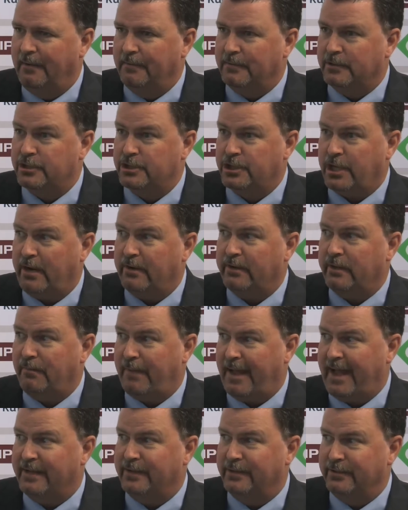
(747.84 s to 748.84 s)
share the
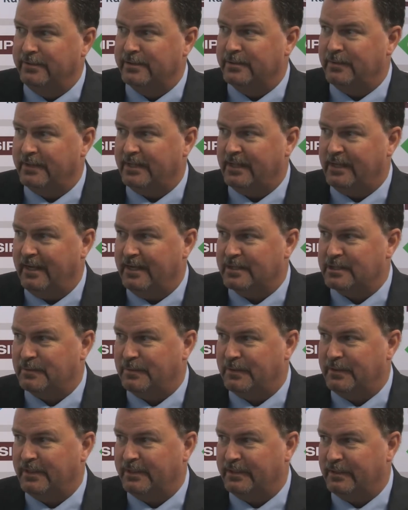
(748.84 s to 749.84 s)
bad news with the
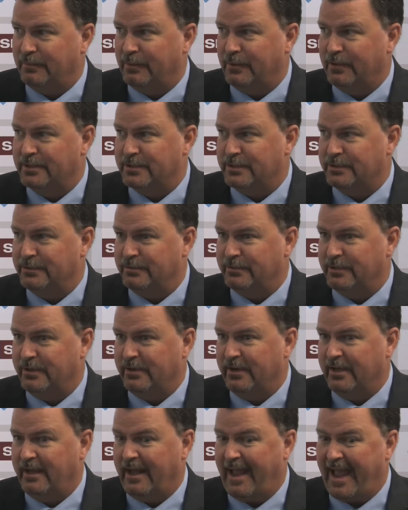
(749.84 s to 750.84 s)
customer that the boards are too
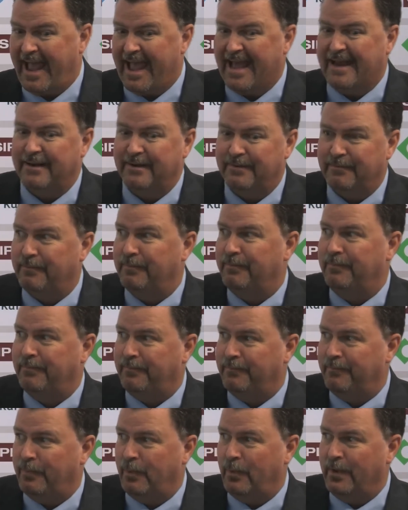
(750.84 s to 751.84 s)
dirty and
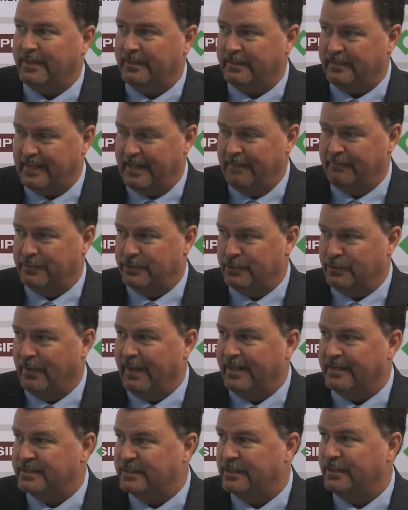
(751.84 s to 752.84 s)
point them to
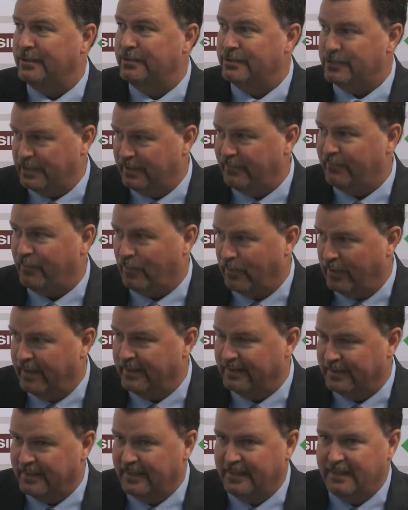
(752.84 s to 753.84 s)
a solution for it,
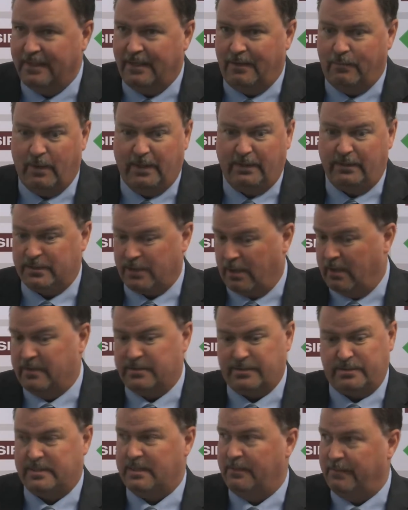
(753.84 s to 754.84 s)
whether it's
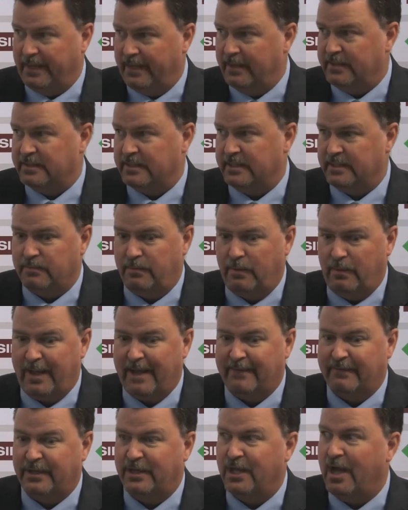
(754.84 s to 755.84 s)
ours or someone else's. We
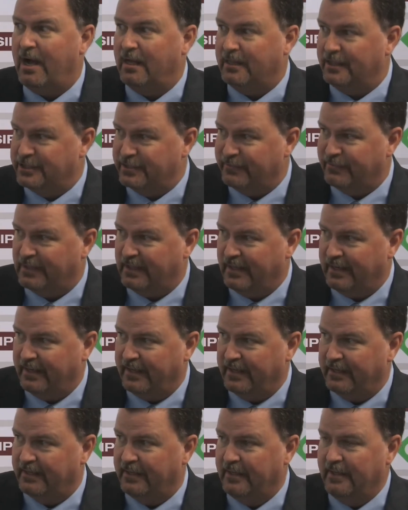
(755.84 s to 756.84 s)
have the knowledge of
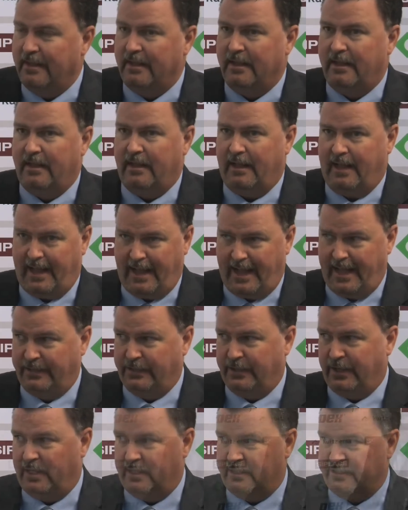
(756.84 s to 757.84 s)
cleaning and
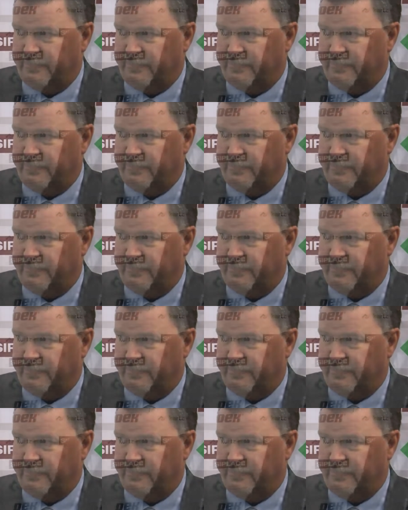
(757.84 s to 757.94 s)
the knowledge